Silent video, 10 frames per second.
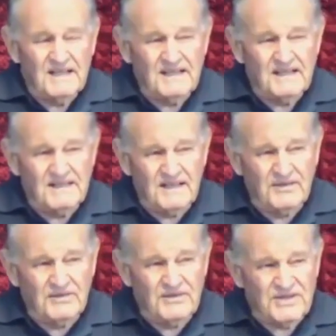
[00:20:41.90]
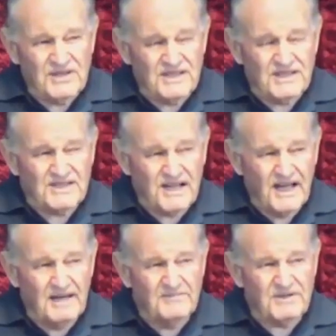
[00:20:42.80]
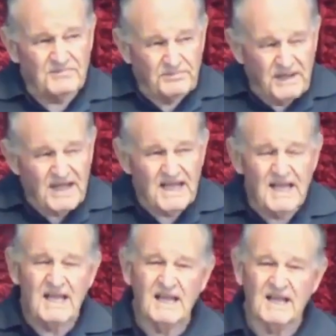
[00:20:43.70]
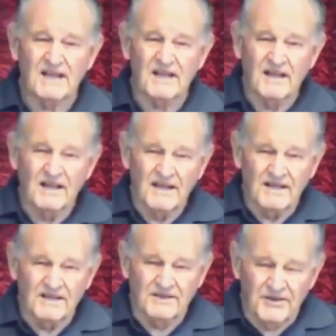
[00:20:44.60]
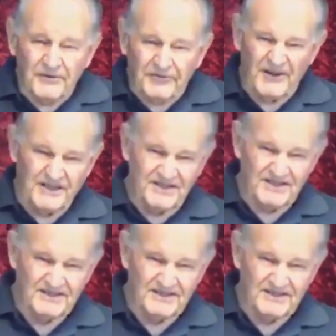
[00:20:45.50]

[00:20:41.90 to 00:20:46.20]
the Lord Jesus came to be different.